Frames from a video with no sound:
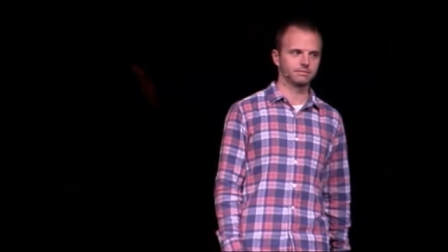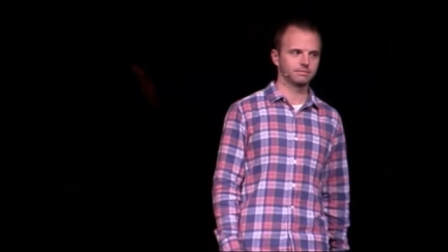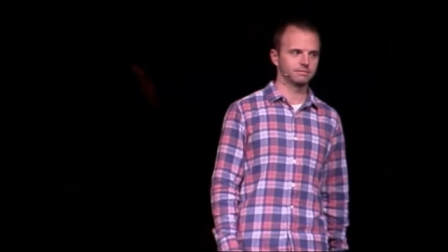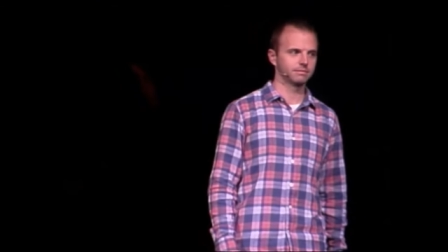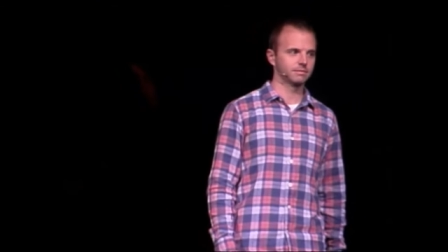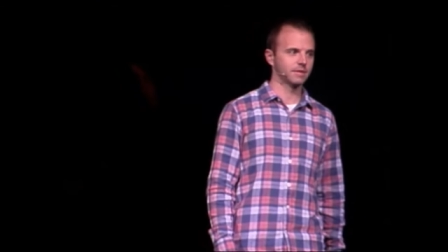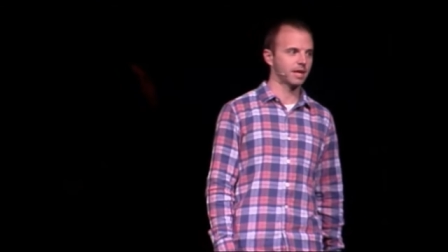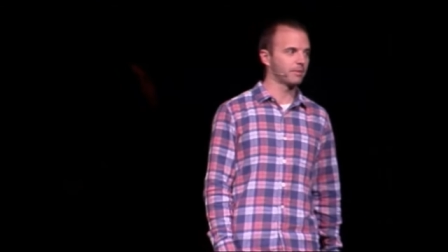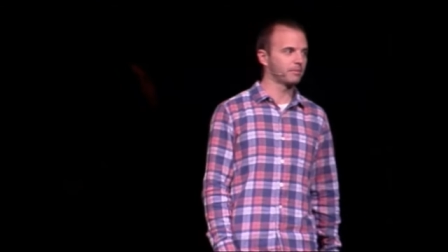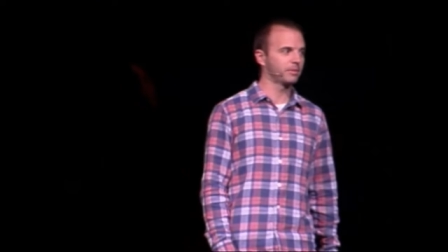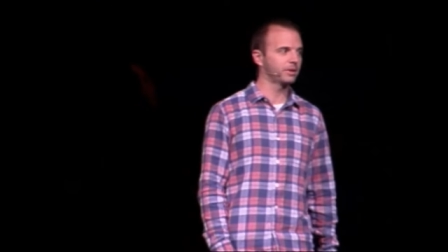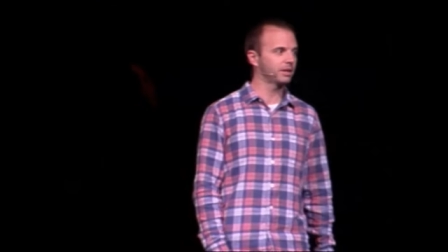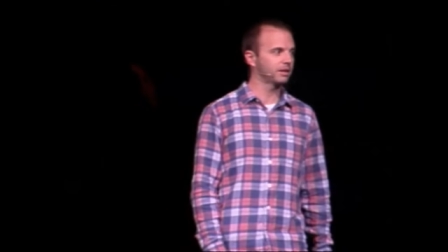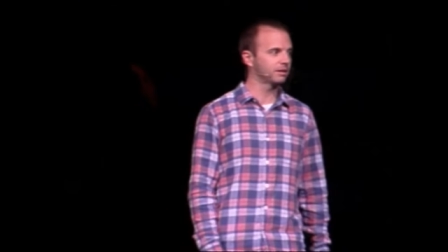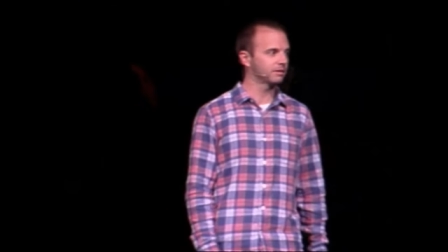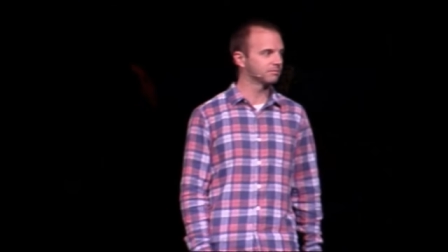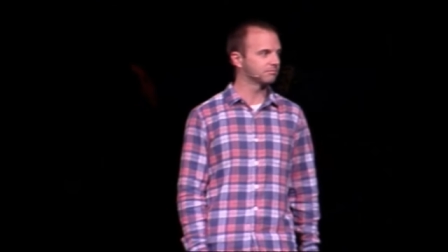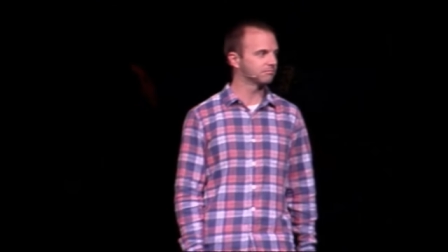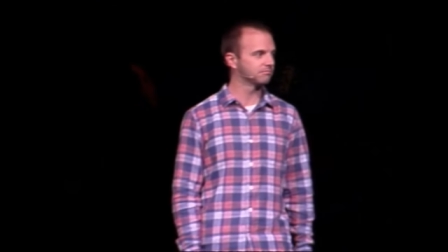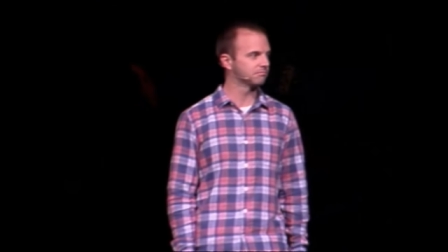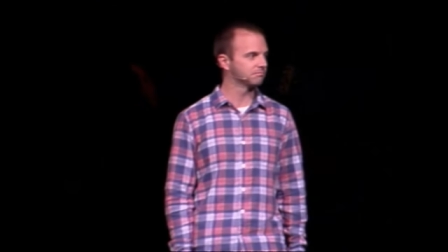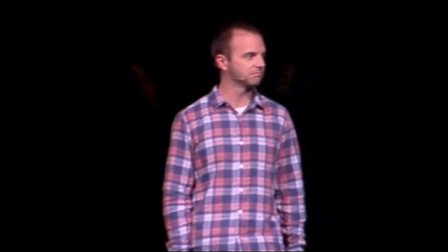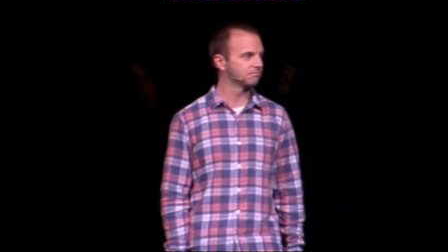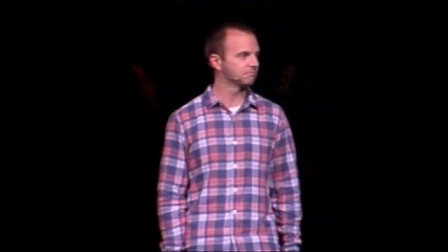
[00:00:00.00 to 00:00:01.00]
Not me.
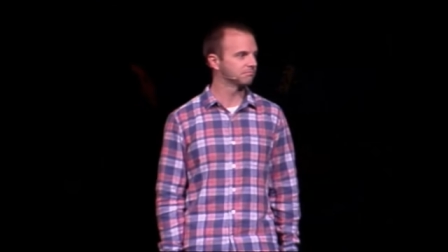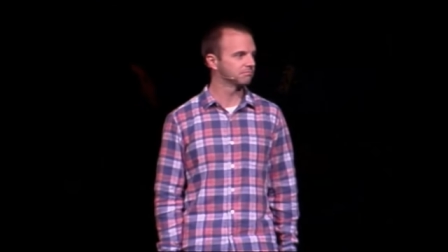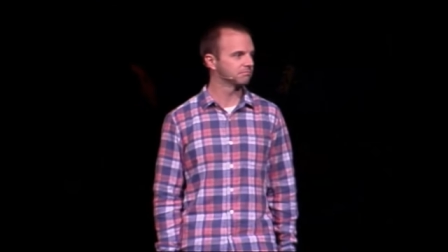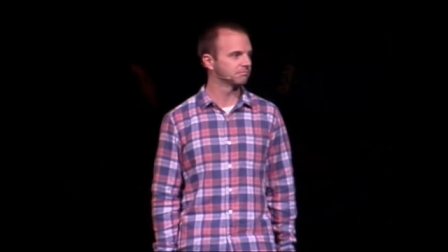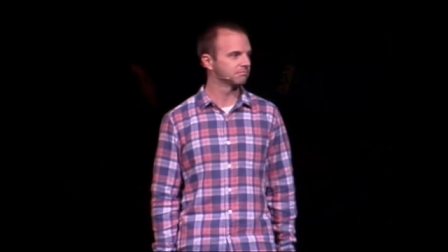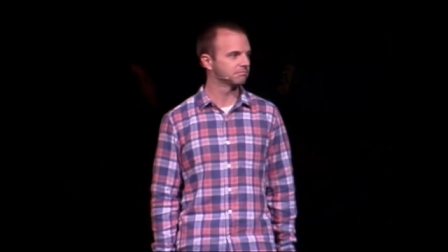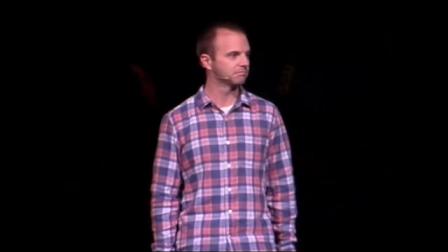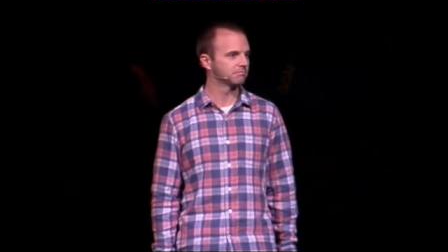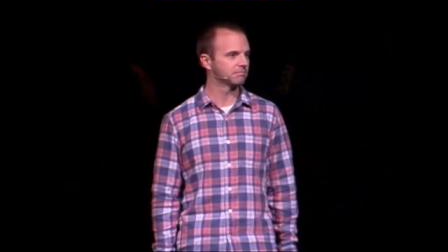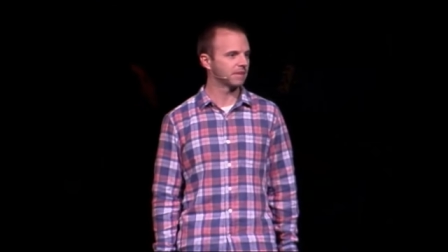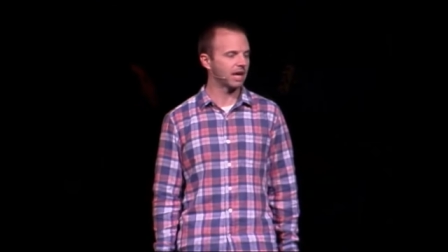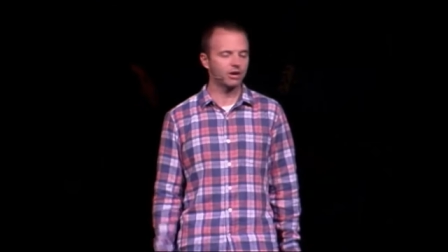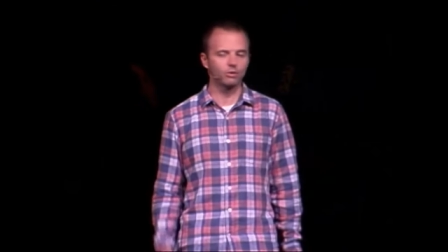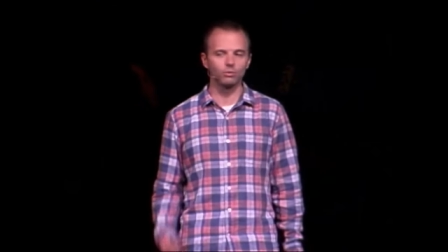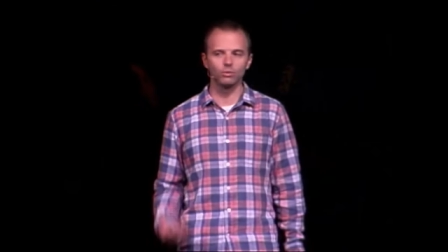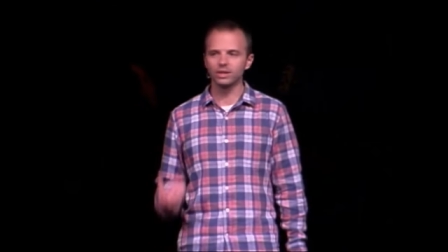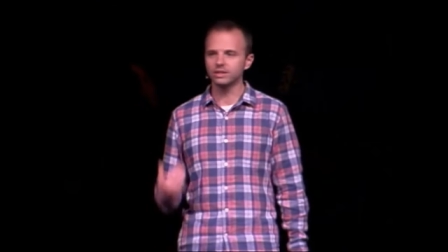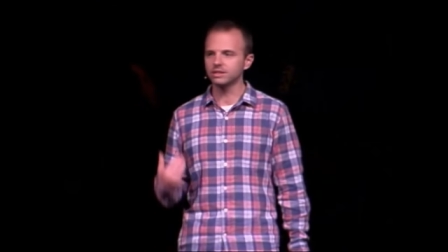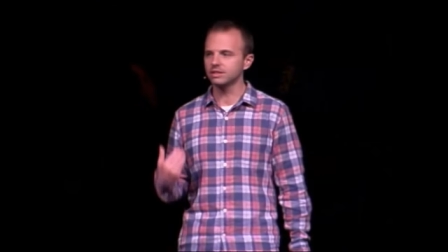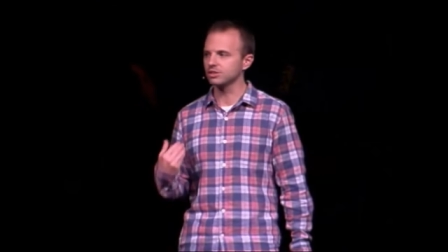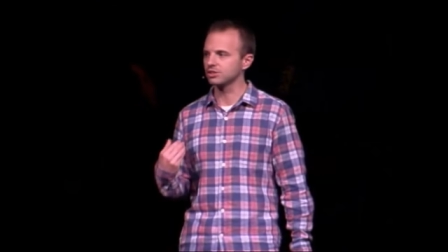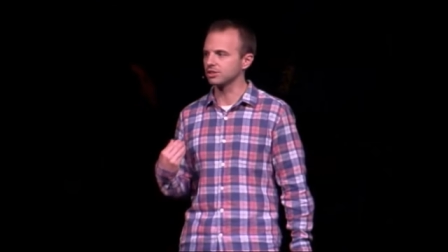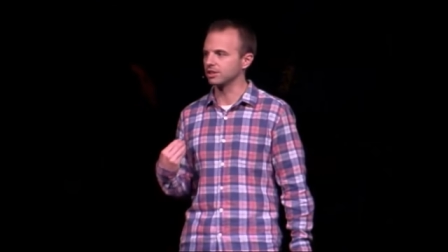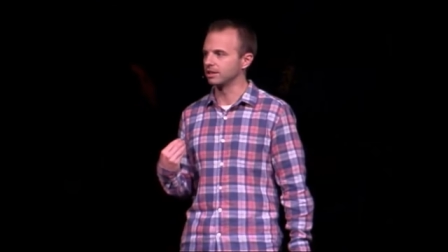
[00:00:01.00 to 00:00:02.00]
I don't
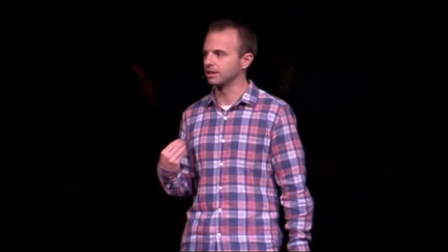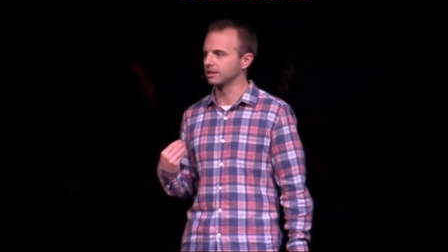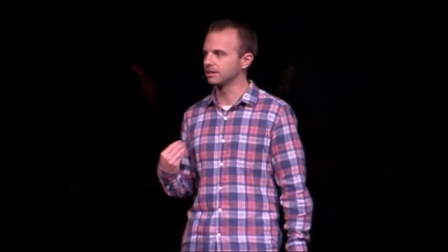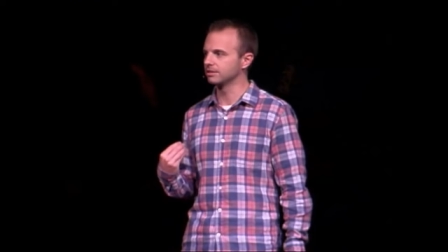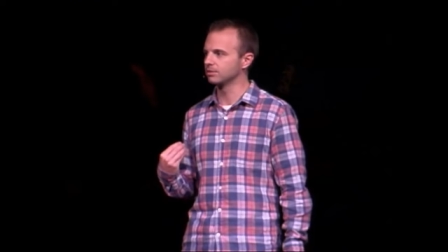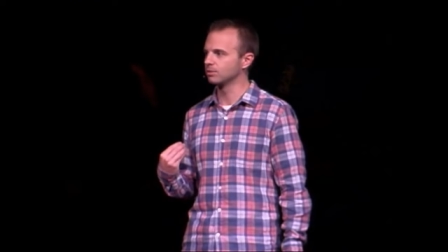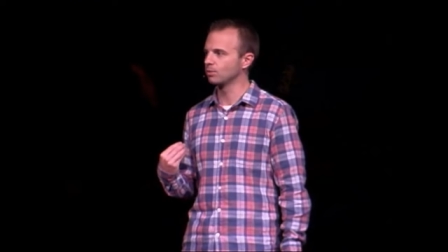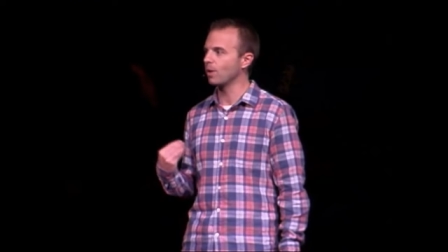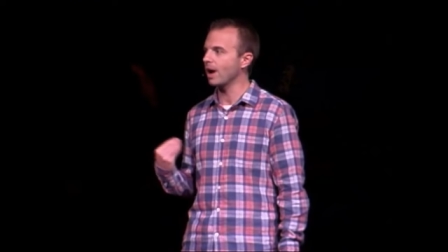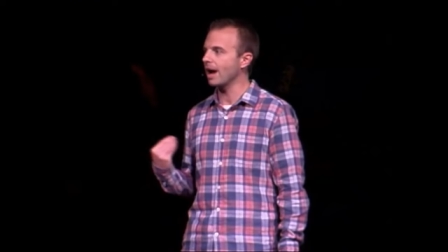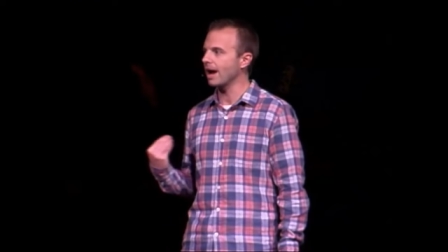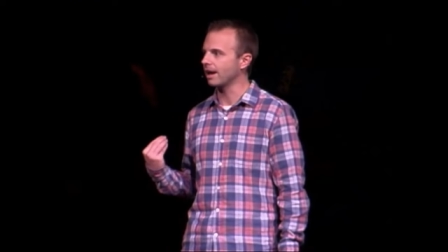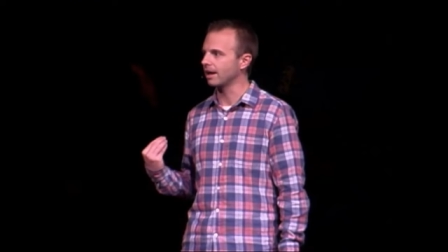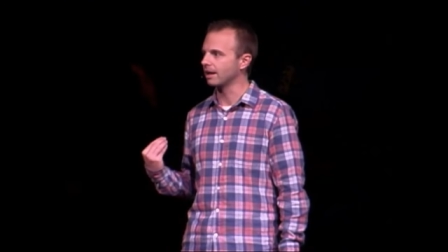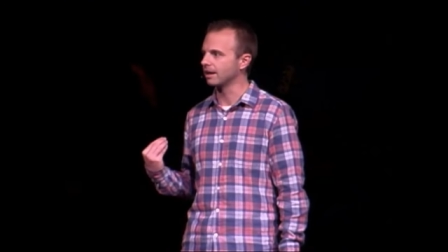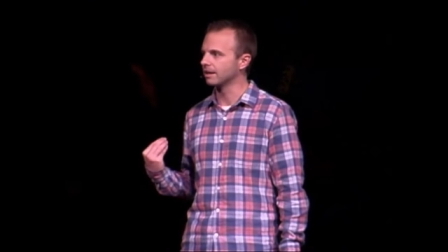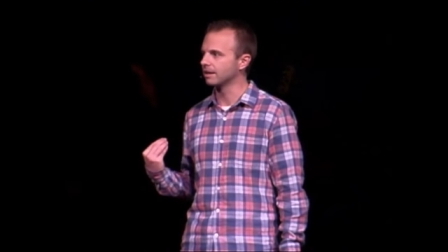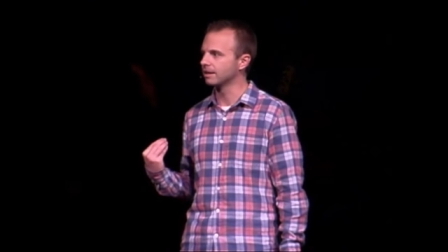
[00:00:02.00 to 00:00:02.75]
want dessert. Why?